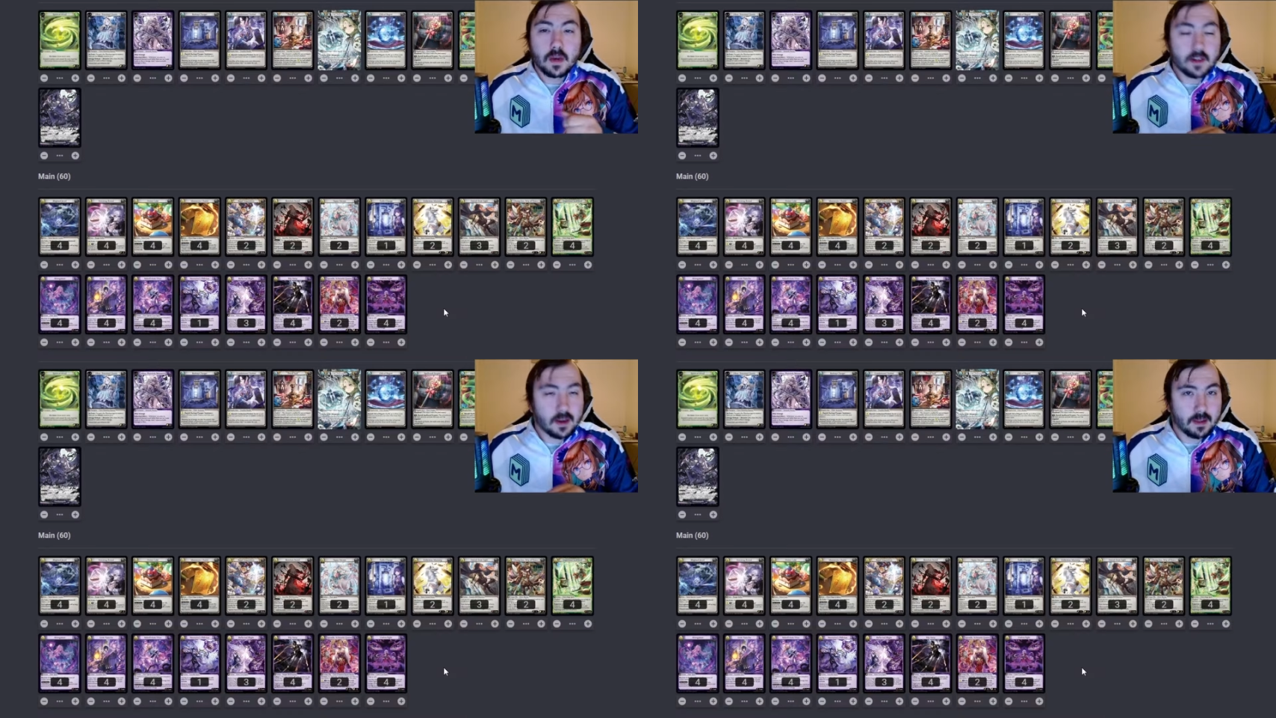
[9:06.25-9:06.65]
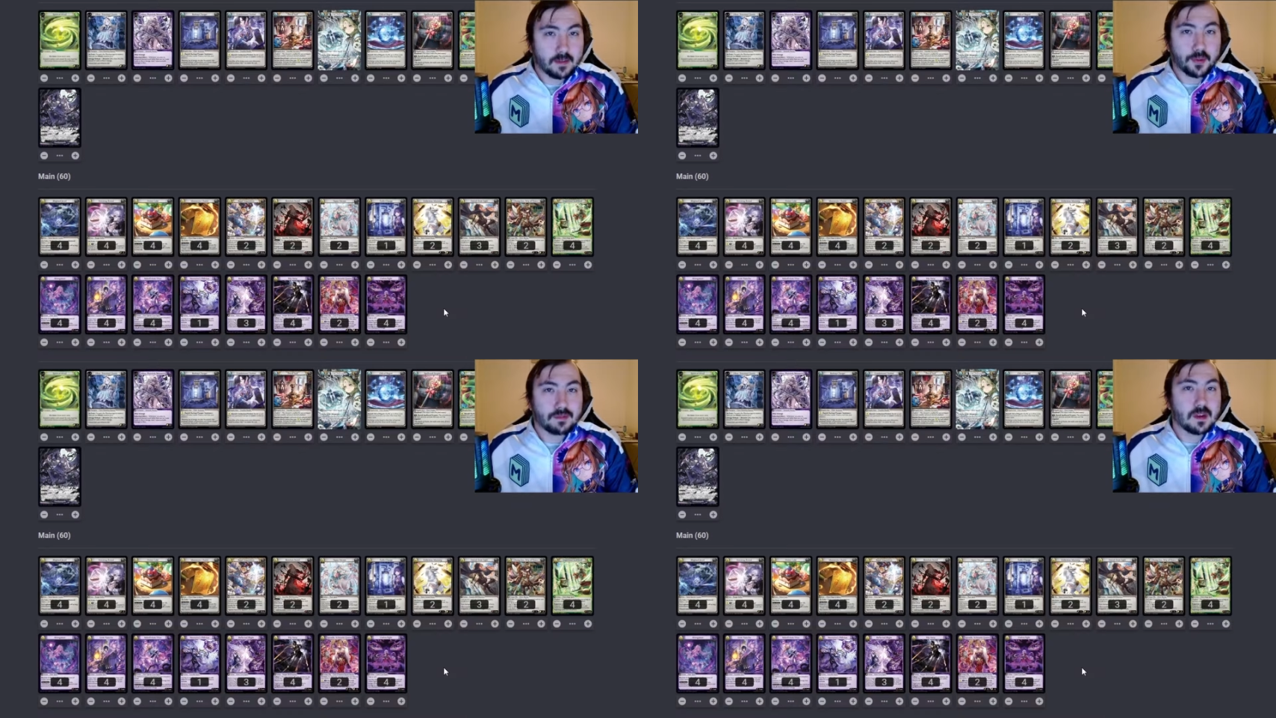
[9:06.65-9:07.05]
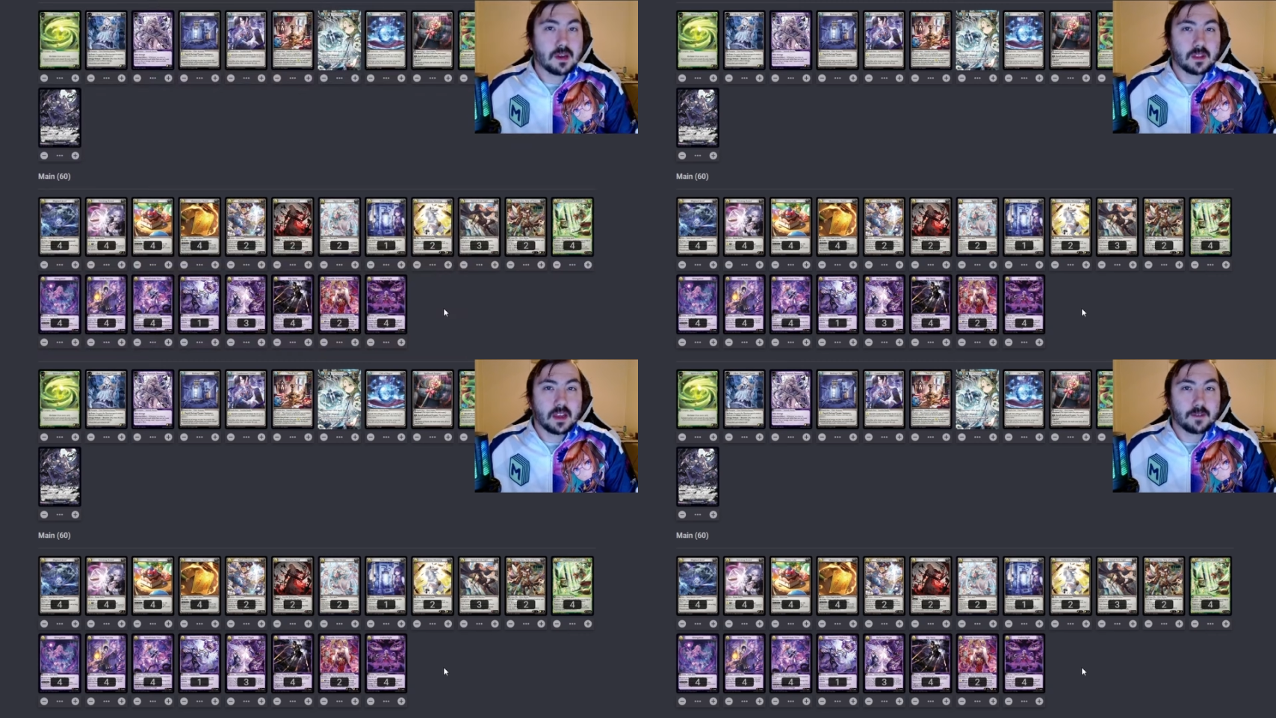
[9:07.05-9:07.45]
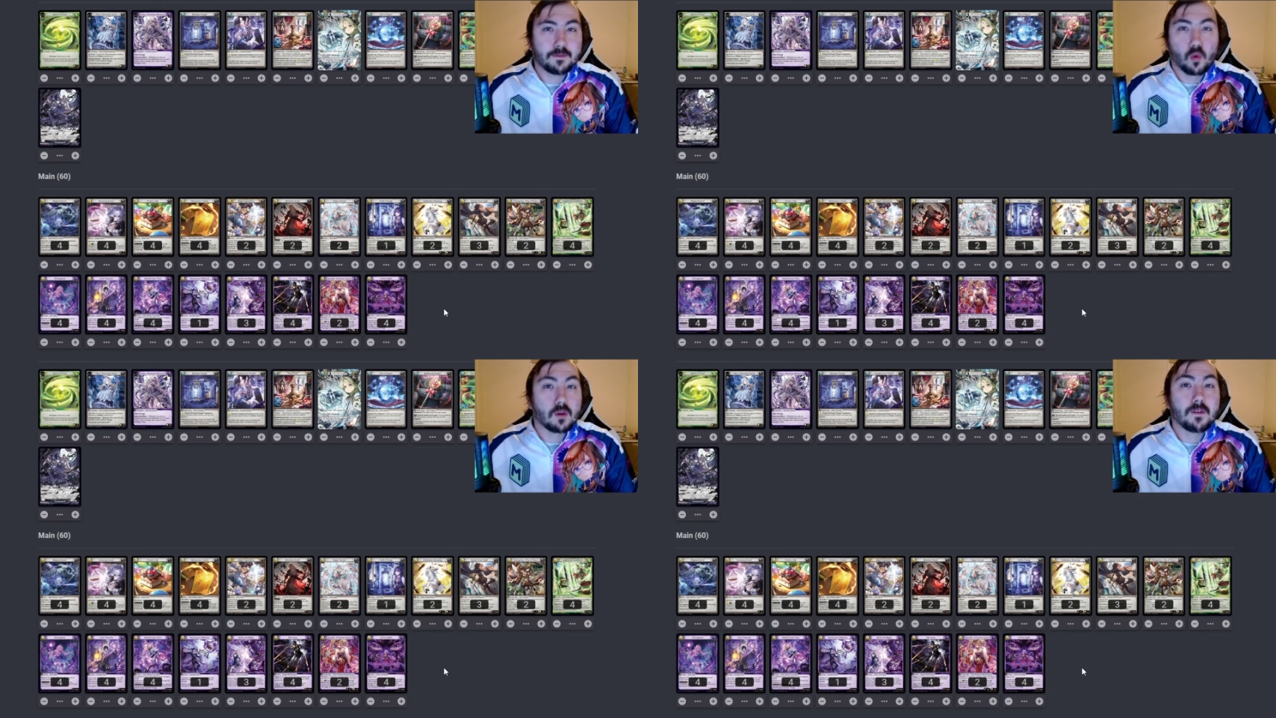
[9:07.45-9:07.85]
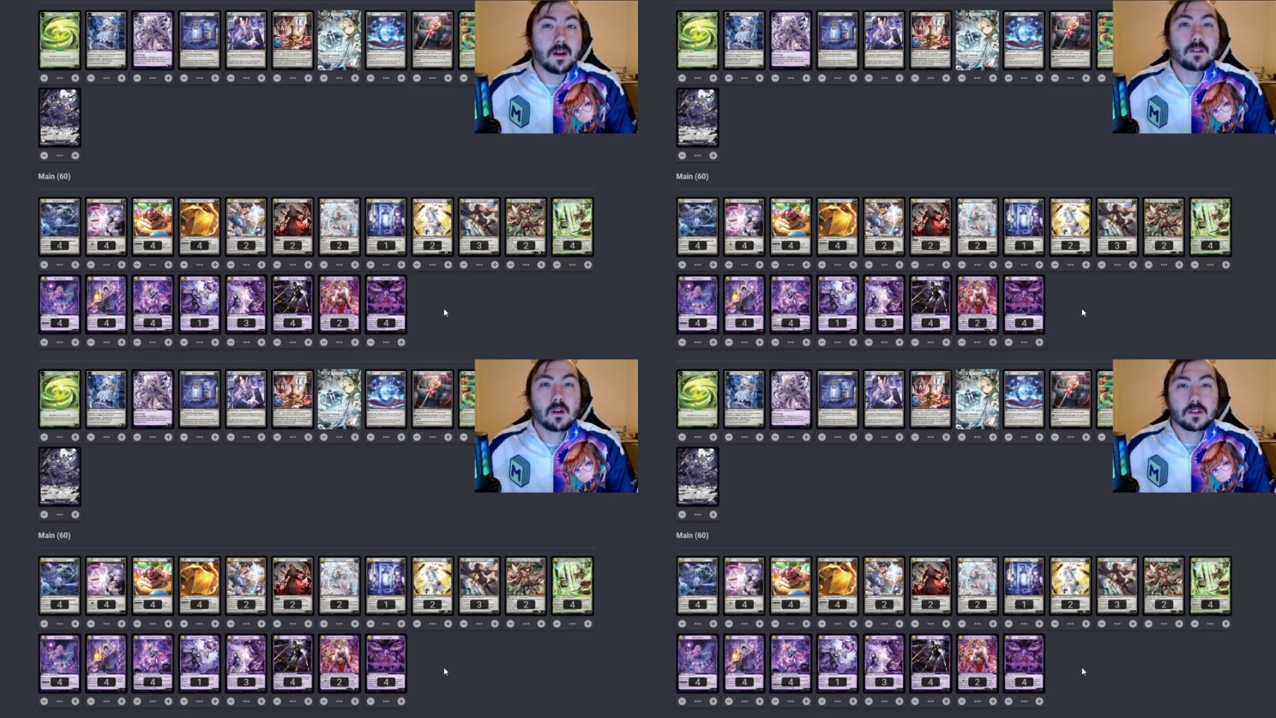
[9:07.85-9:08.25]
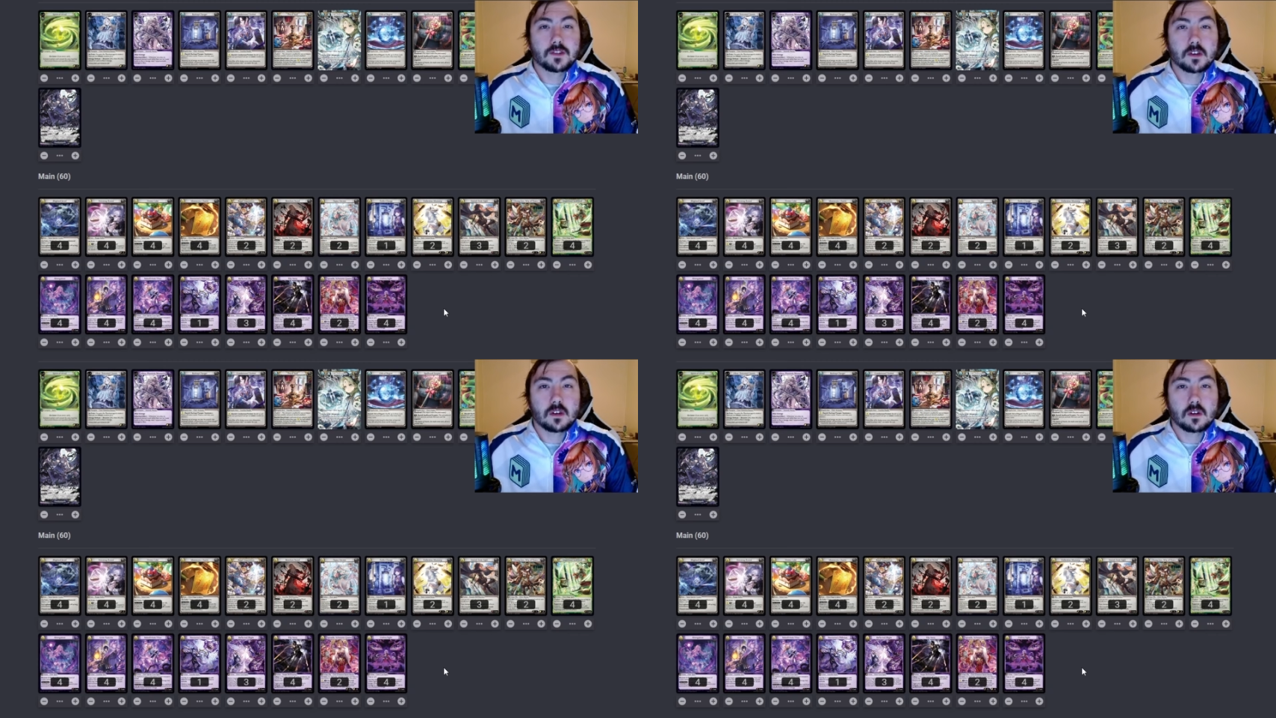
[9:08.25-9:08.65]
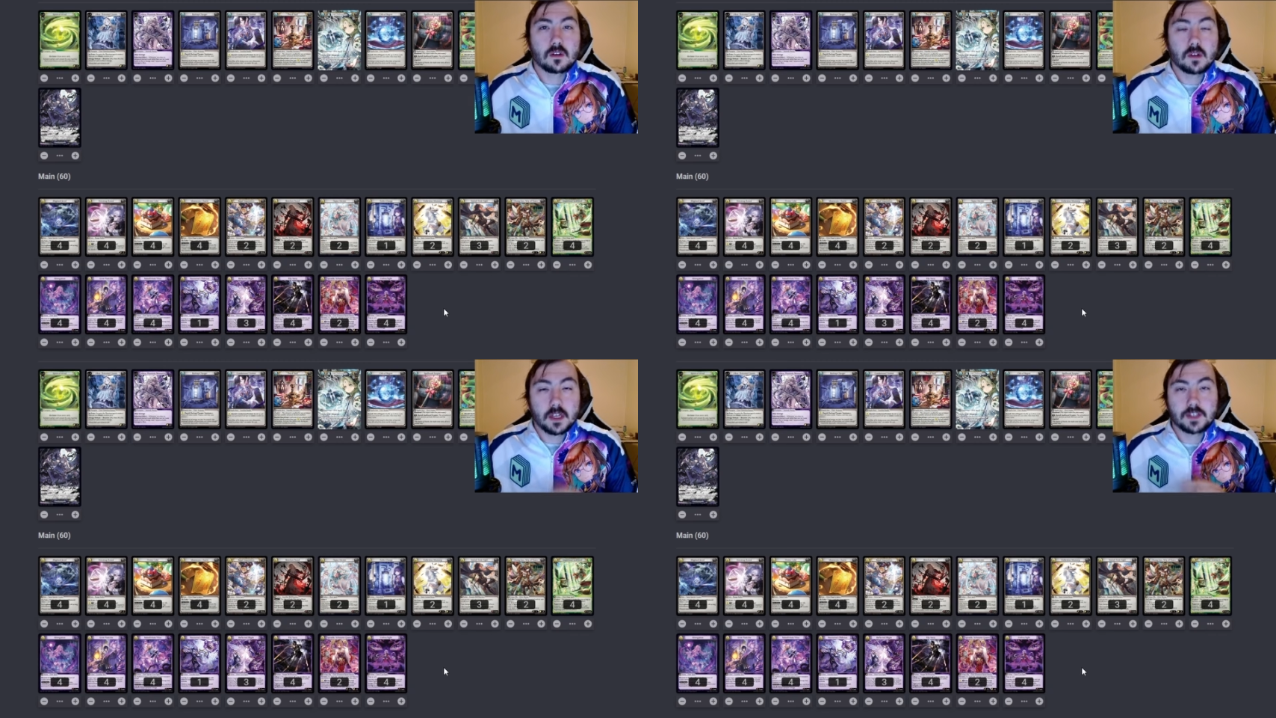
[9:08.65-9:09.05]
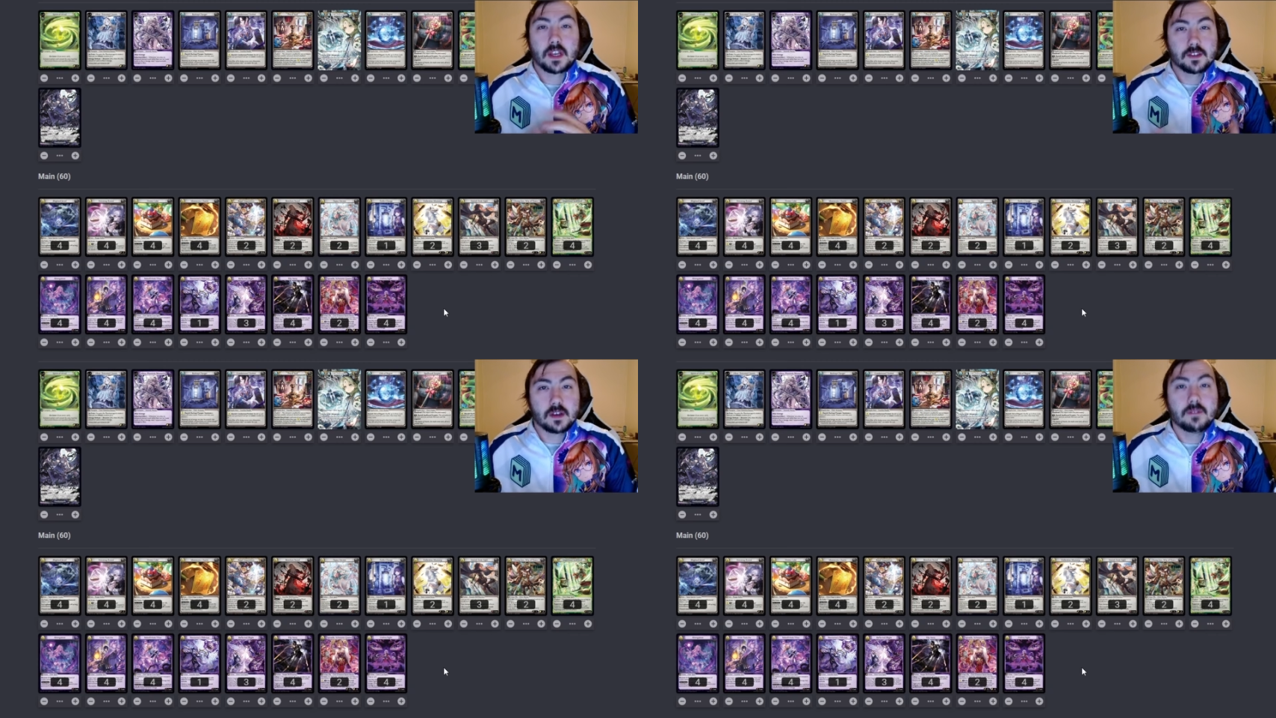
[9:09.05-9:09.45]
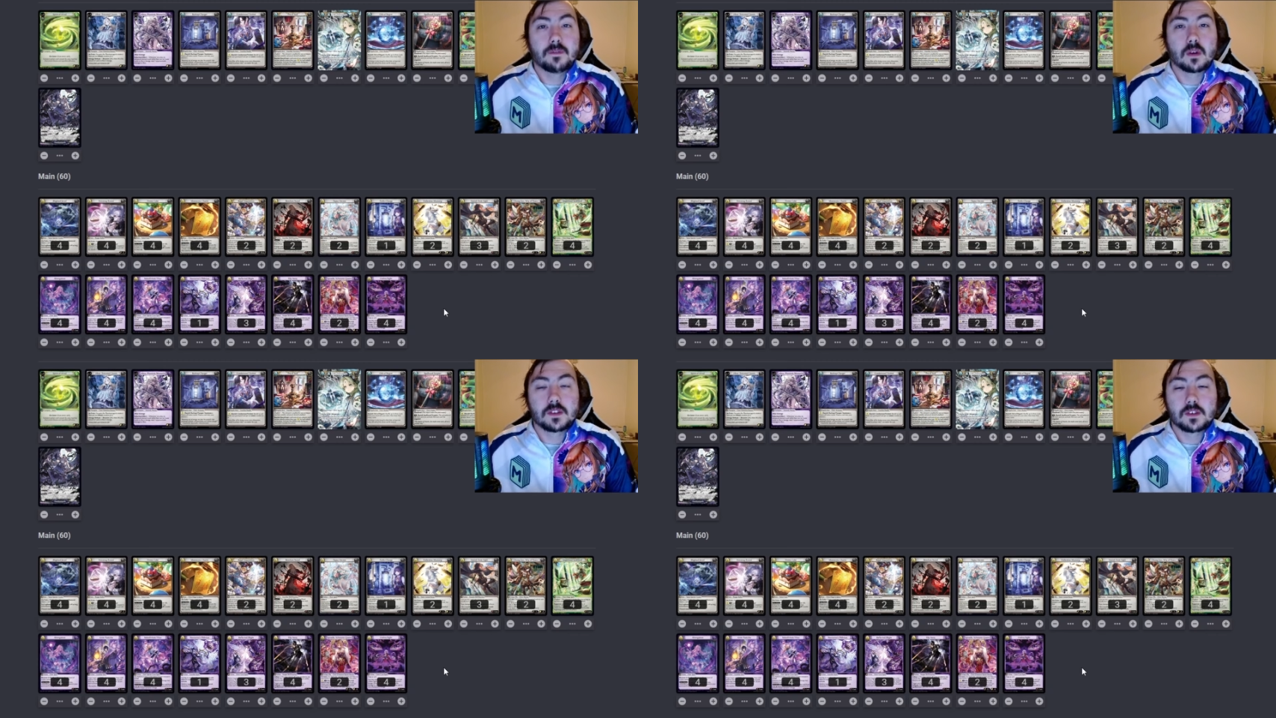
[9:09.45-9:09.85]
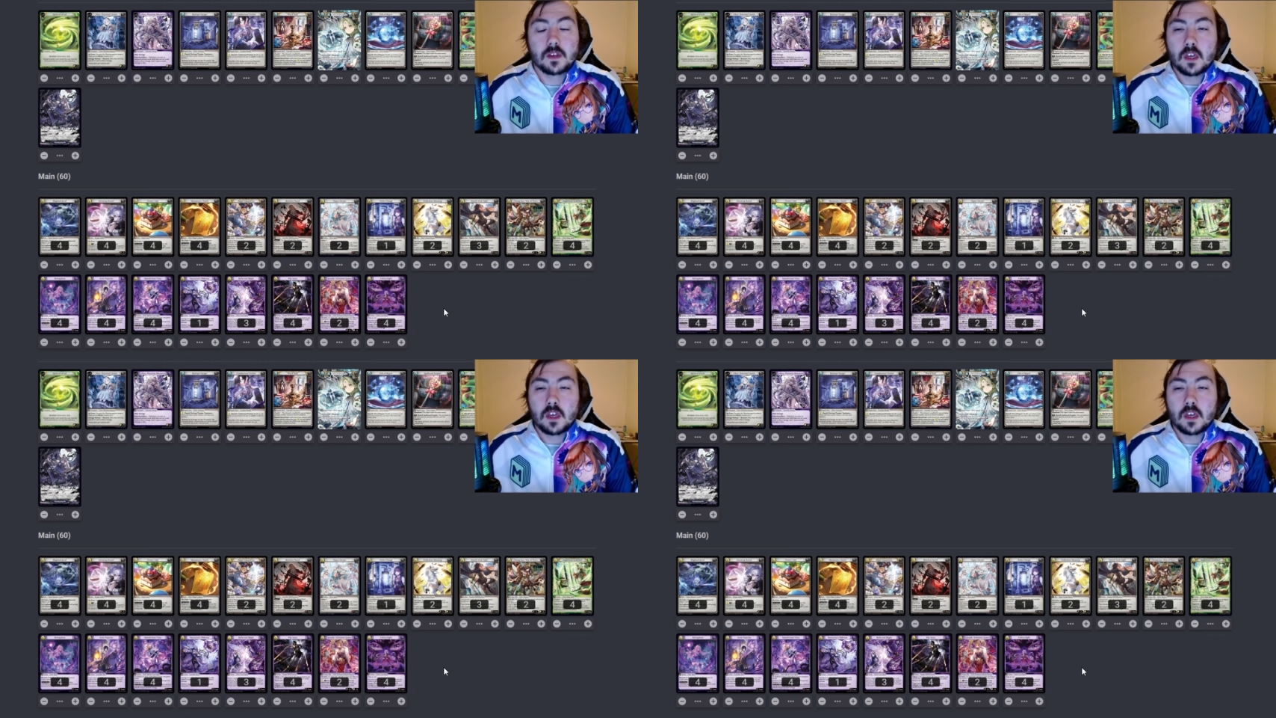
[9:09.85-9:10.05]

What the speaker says: end up level 3 with like 4 or 5 cards in your as influence,